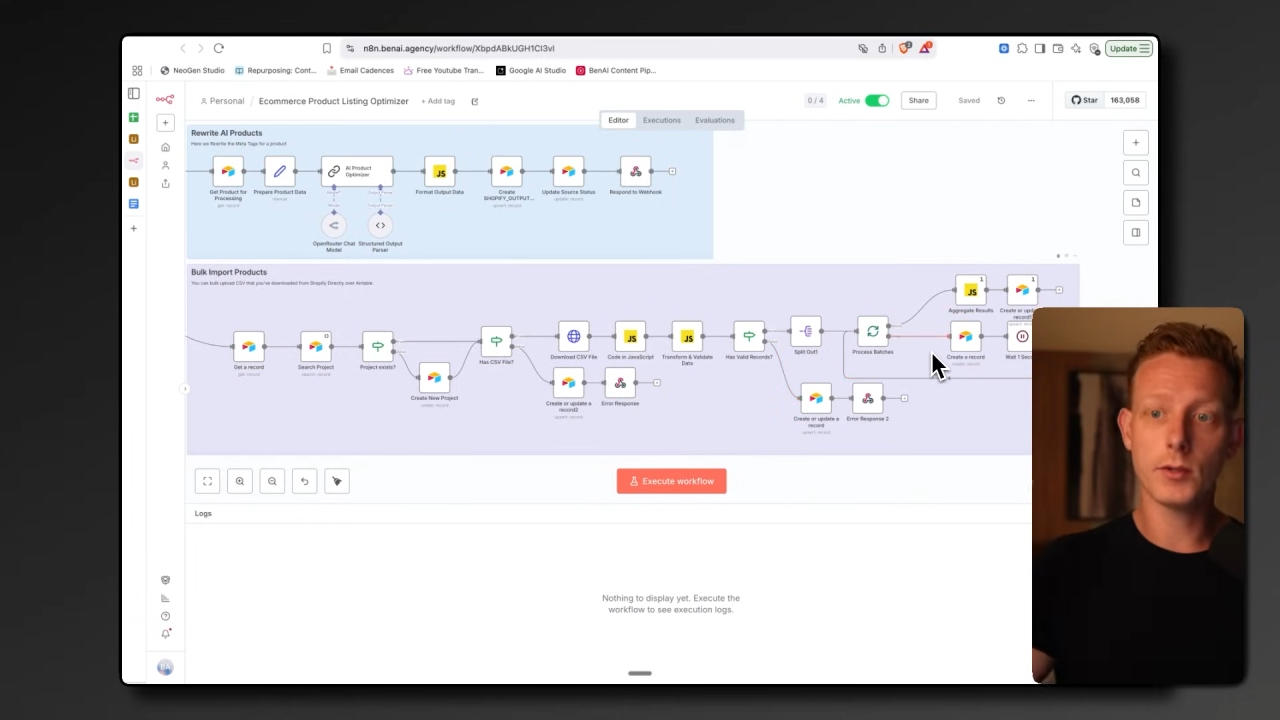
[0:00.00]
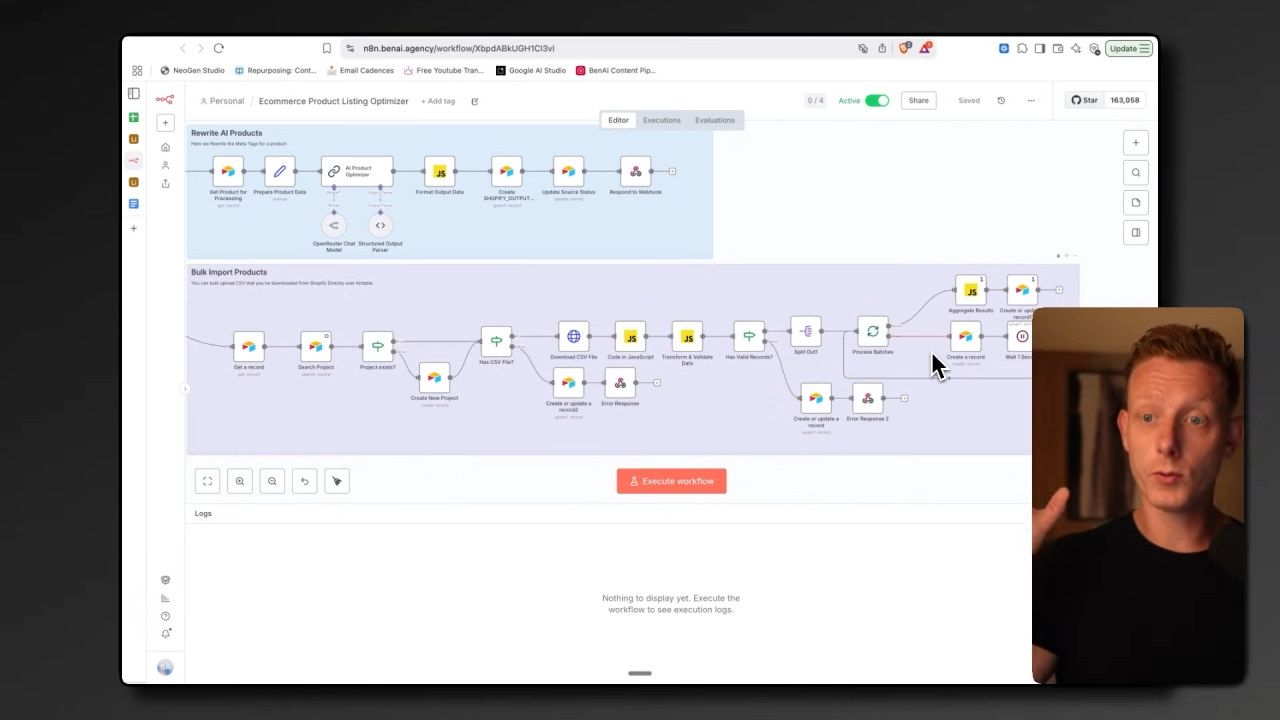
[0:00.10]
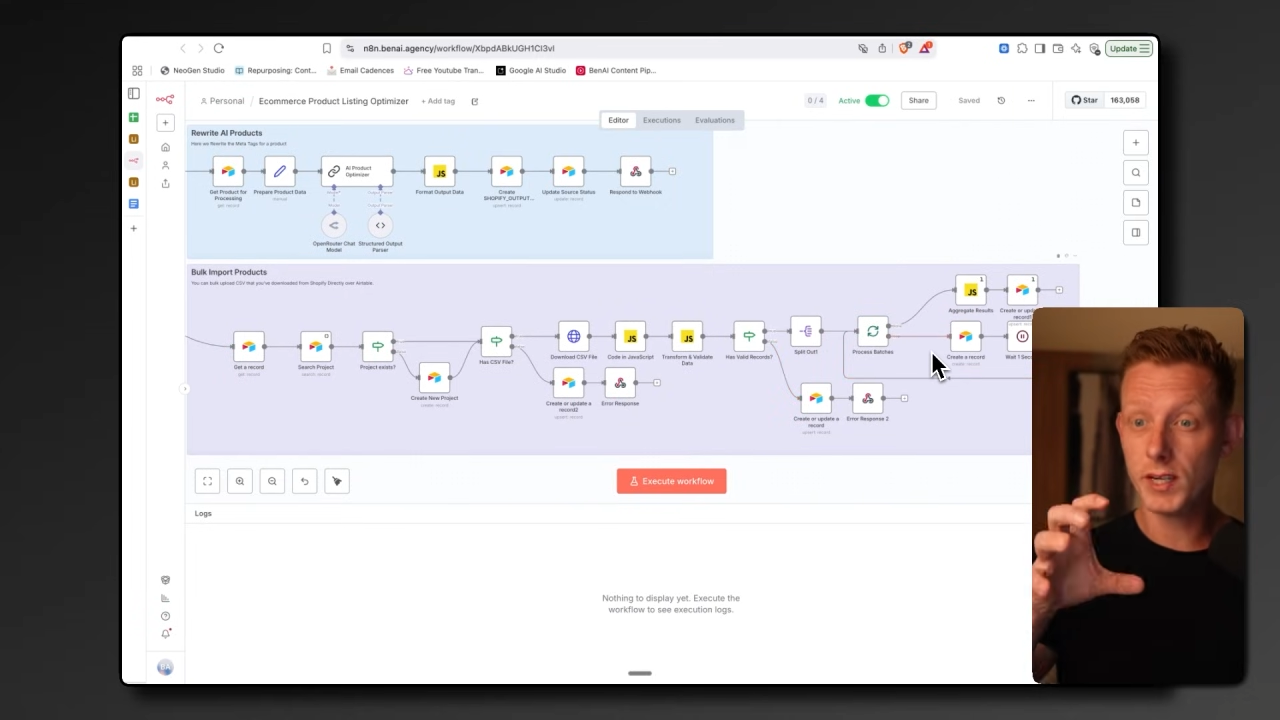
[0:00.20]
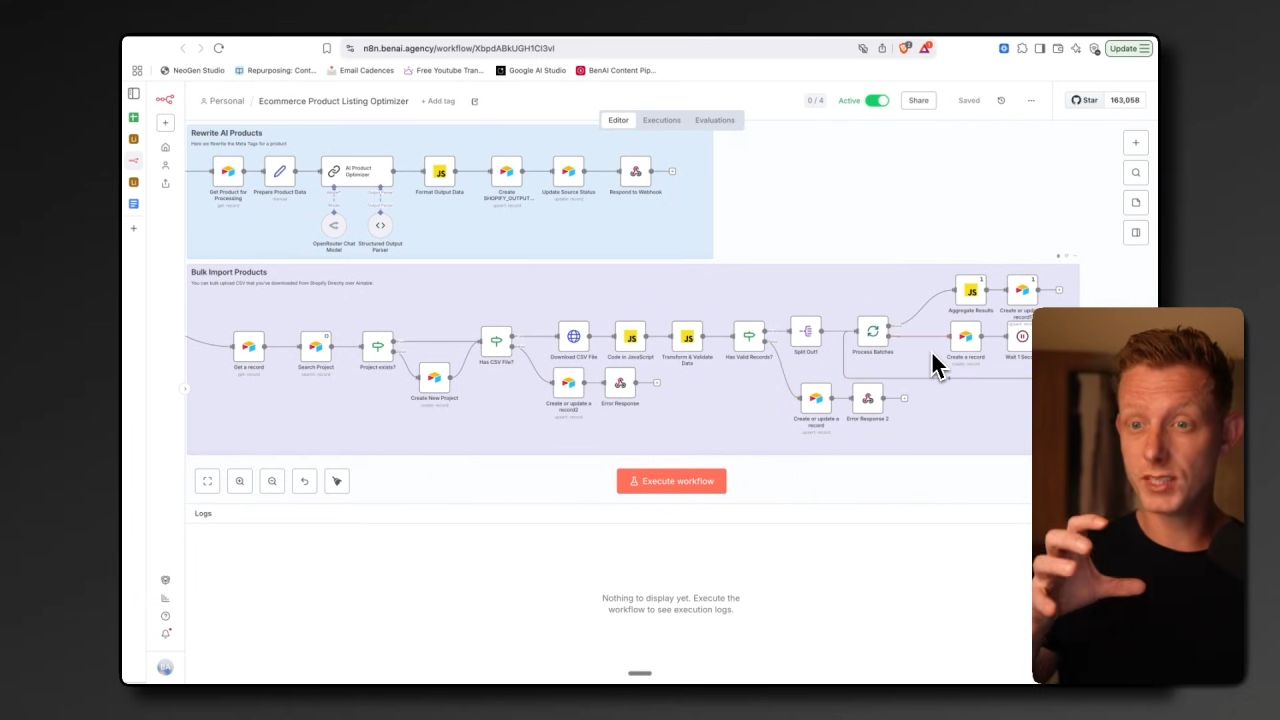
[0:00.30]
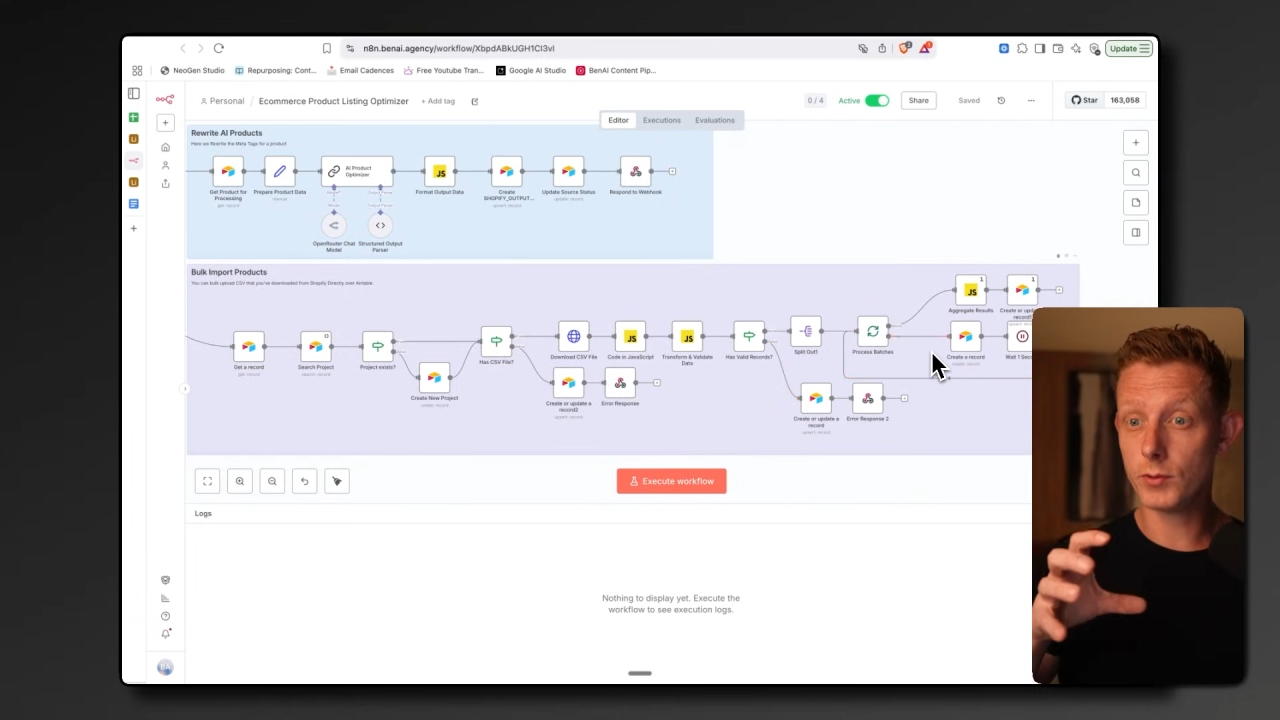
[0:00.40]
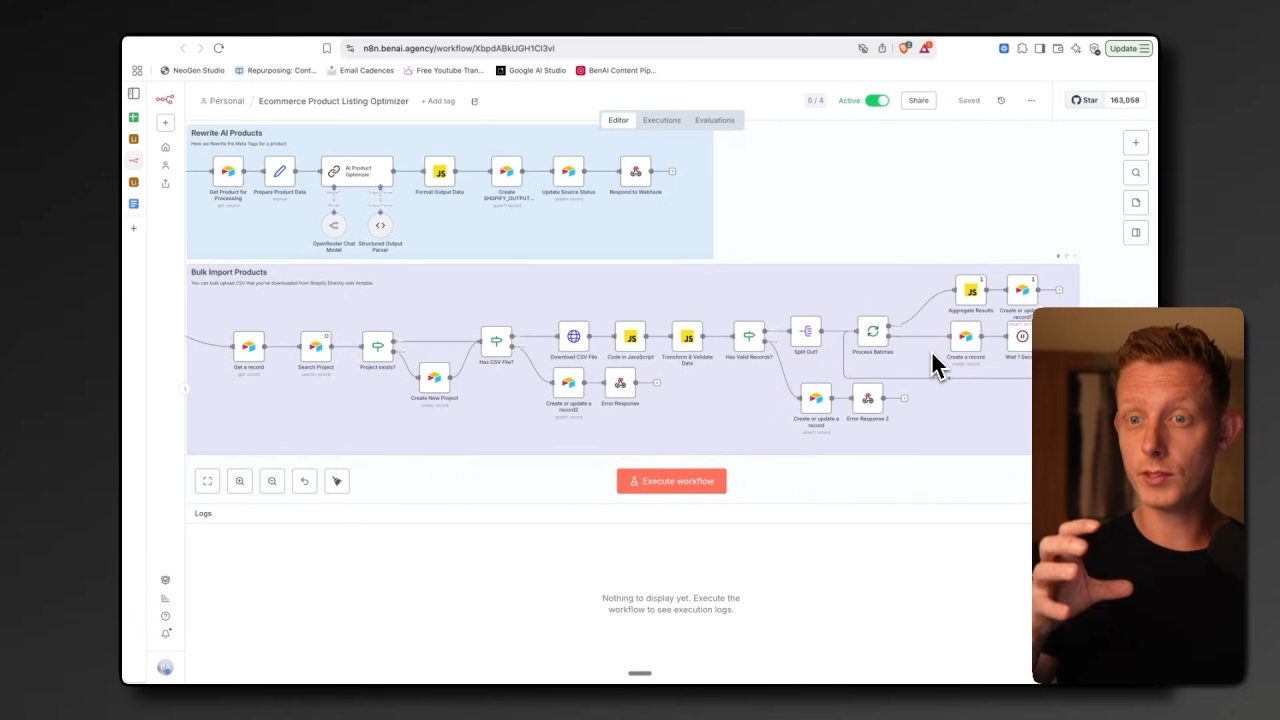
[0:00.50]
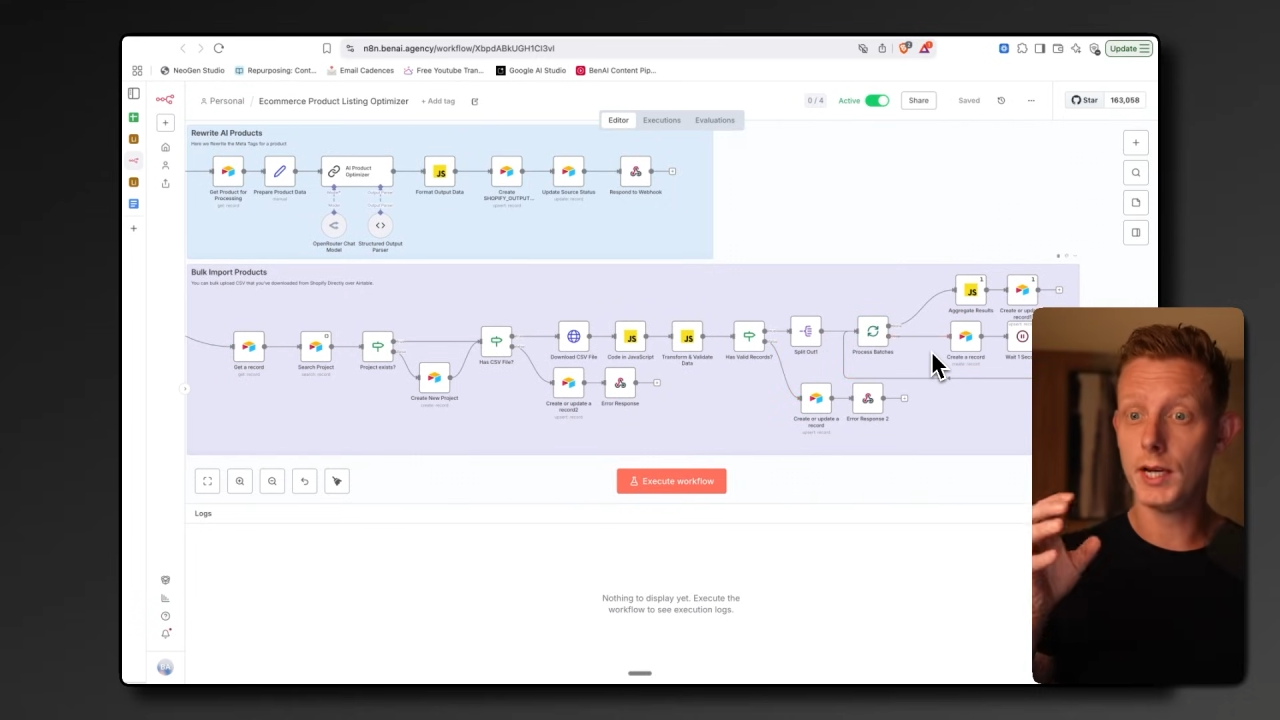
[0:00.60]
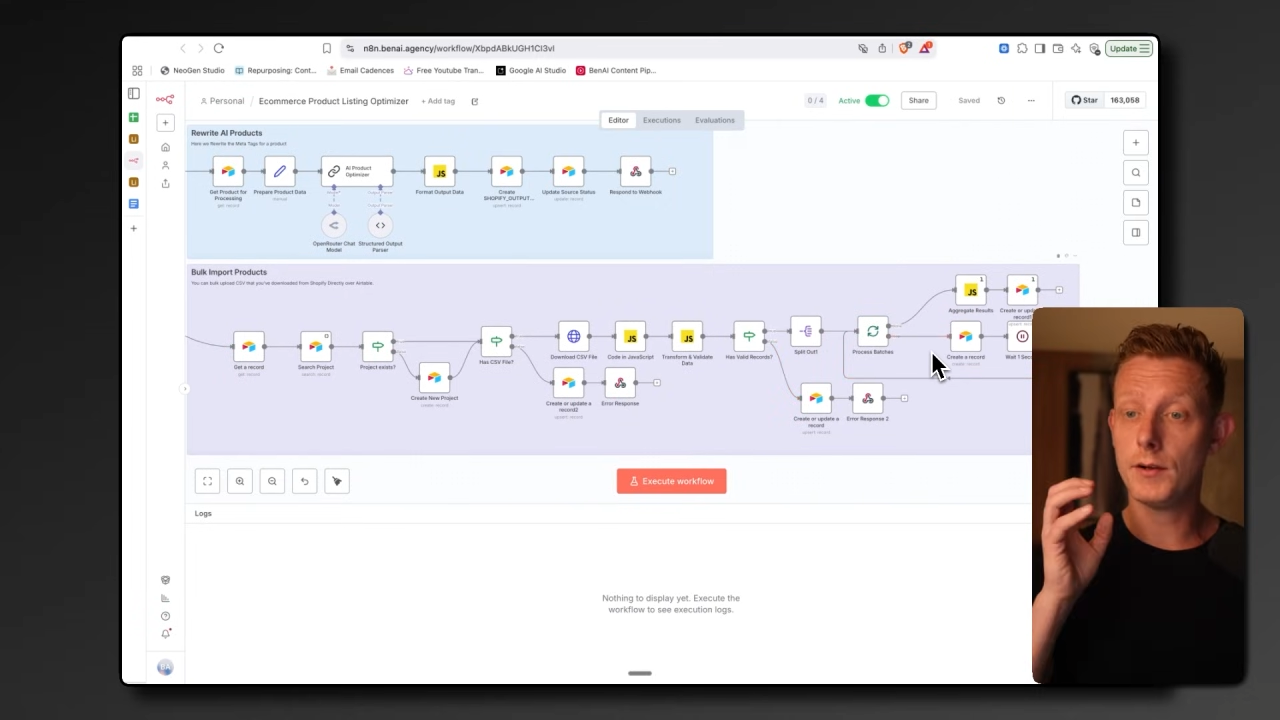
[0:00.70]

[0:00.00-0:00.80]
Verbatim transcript: original data